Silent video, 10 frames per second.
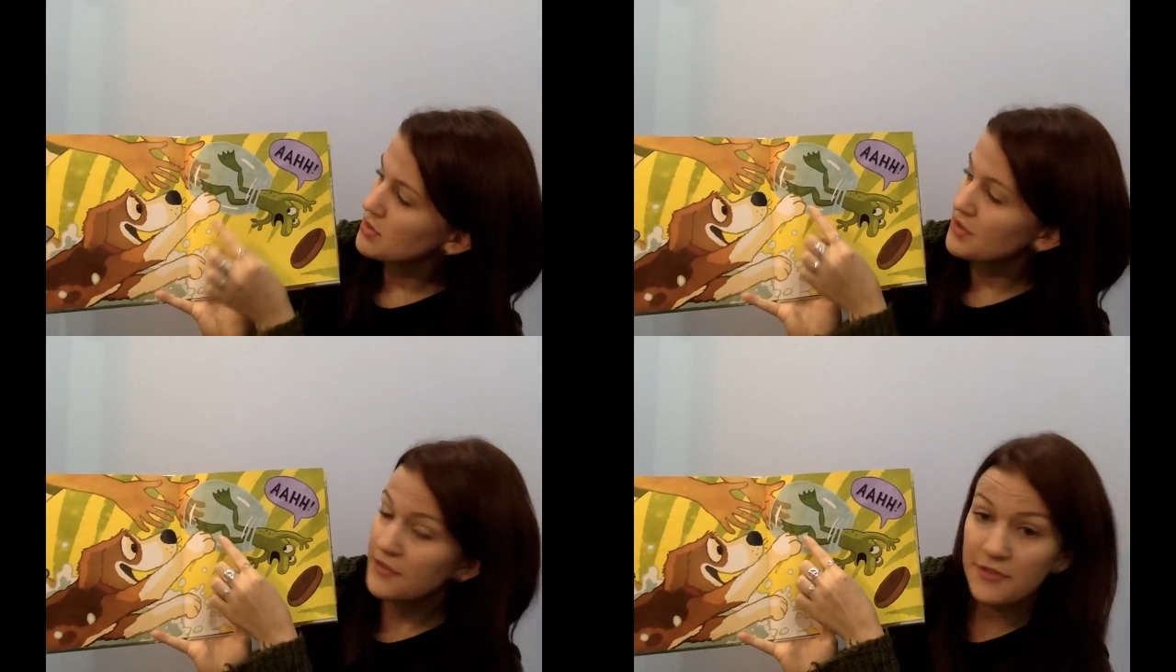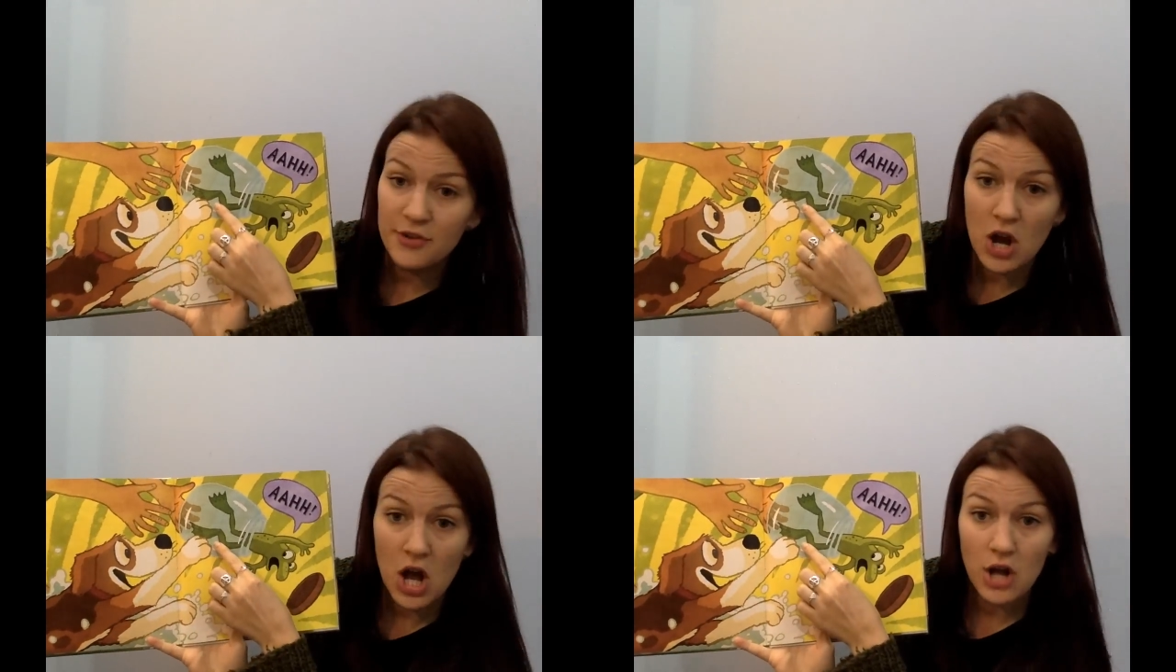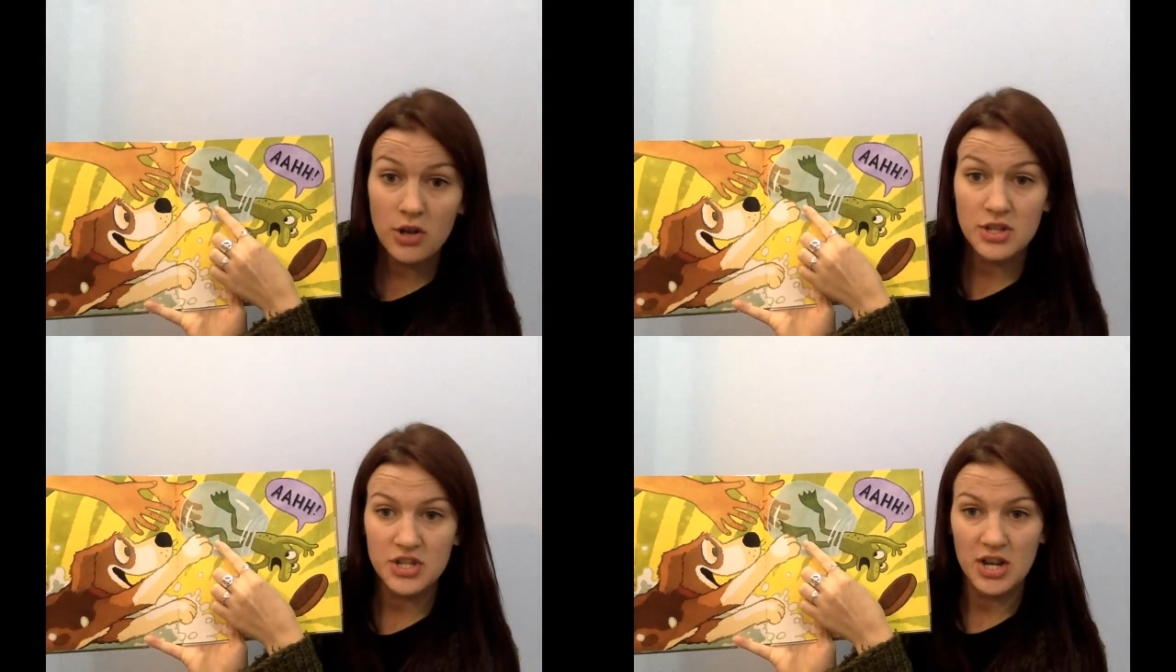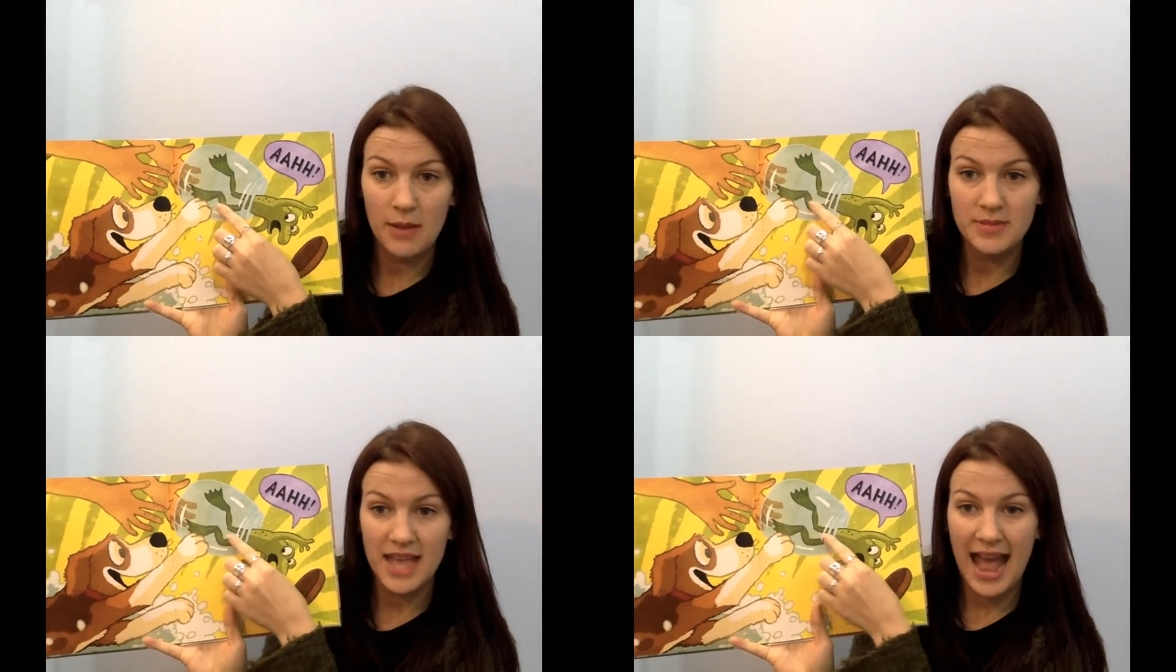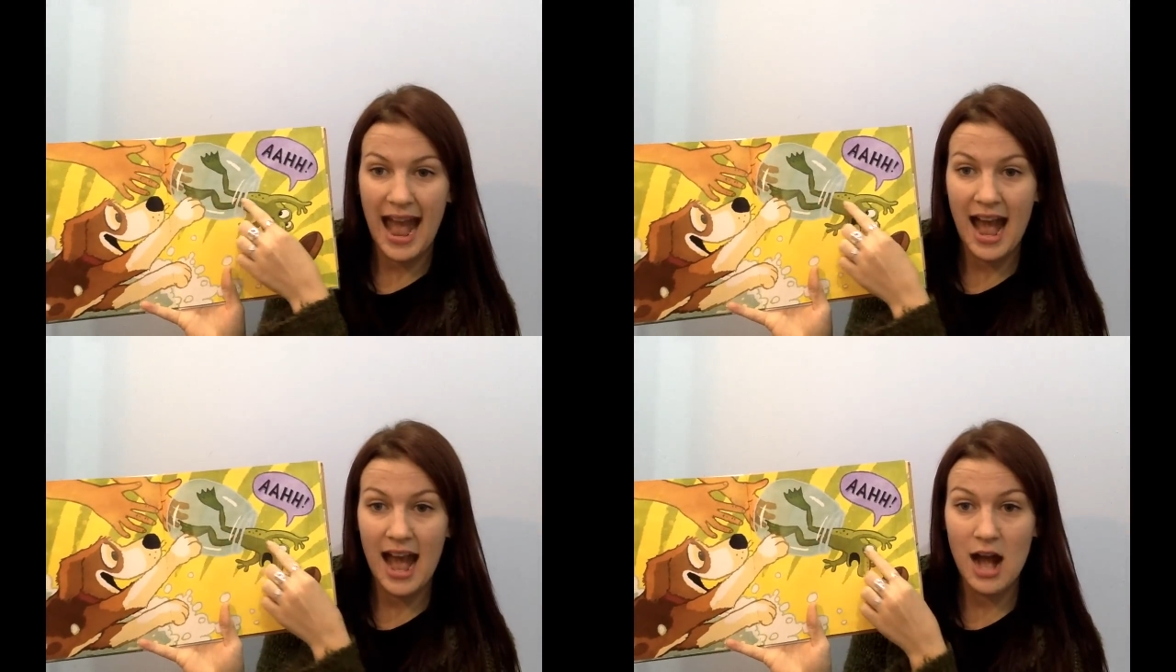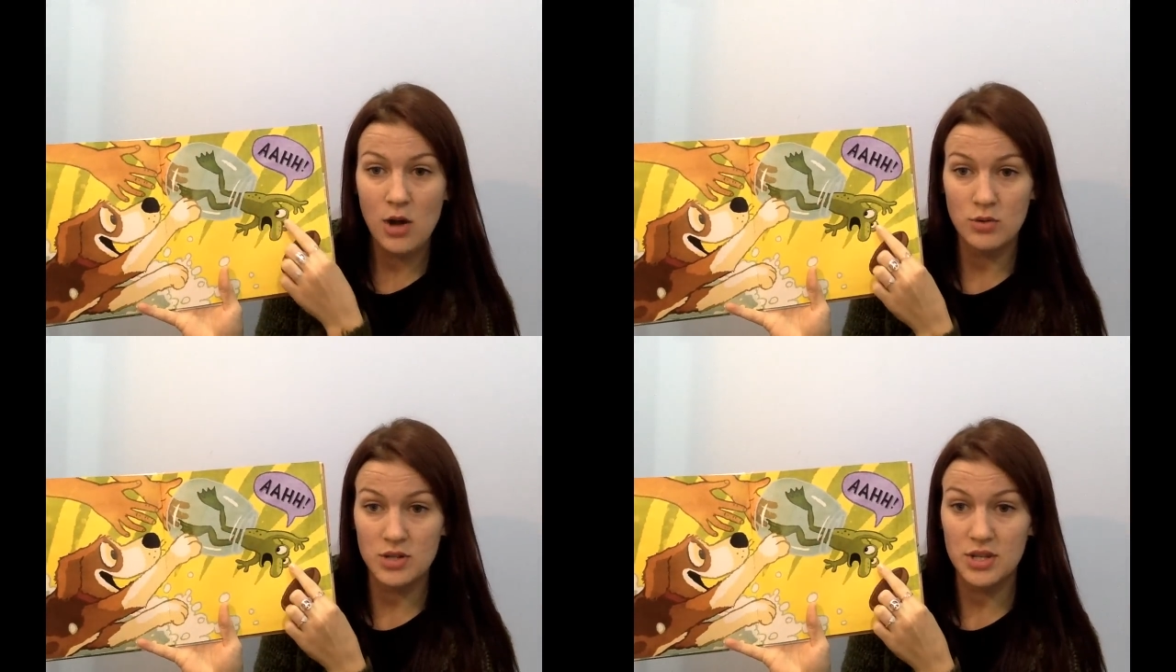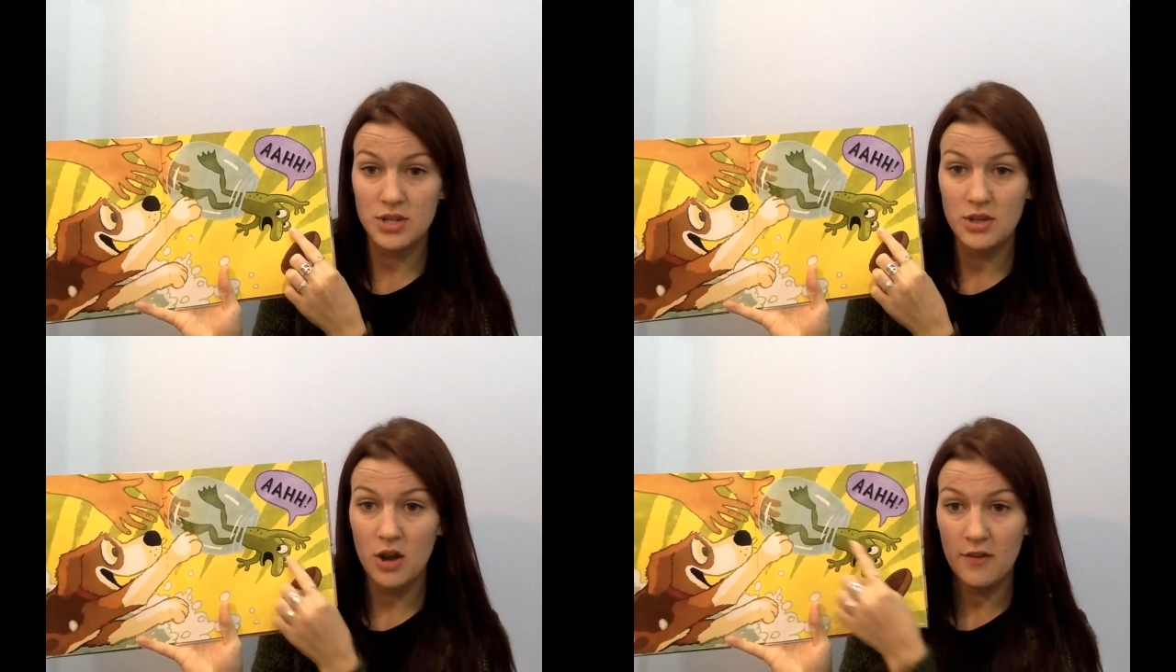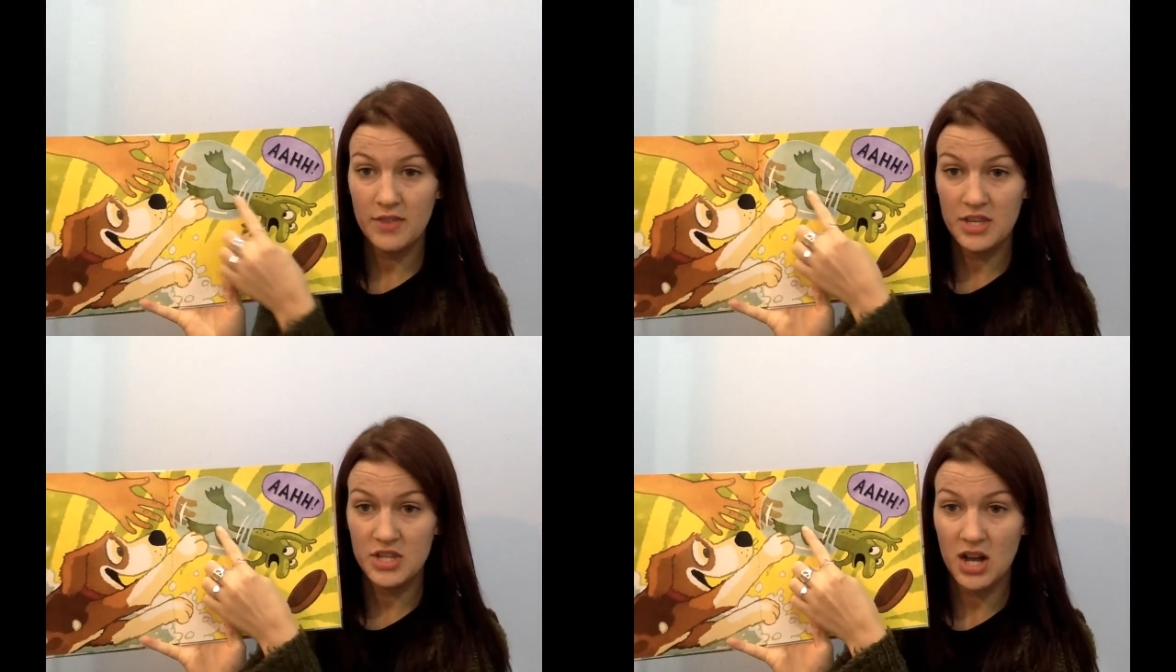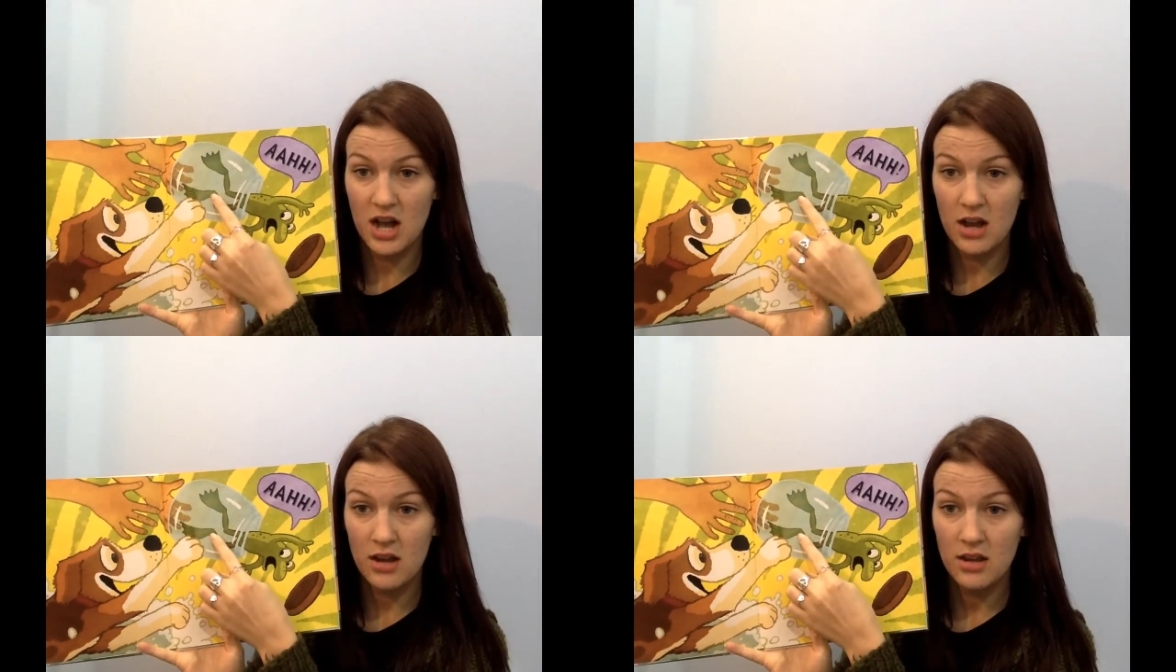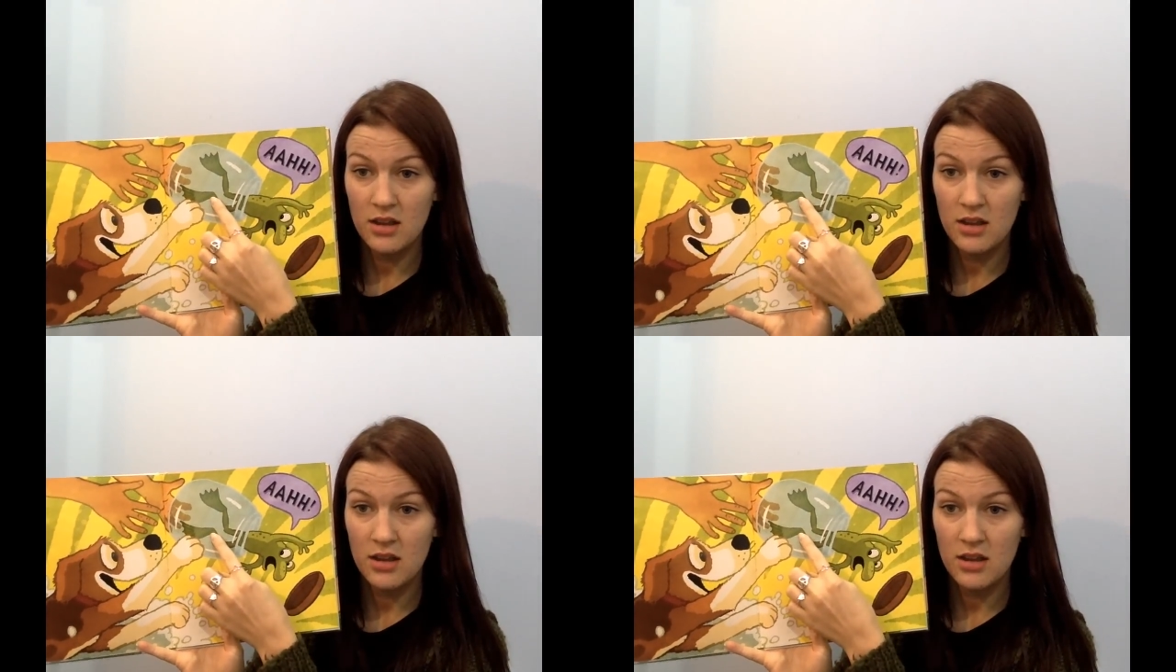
the frog jumped out of the jar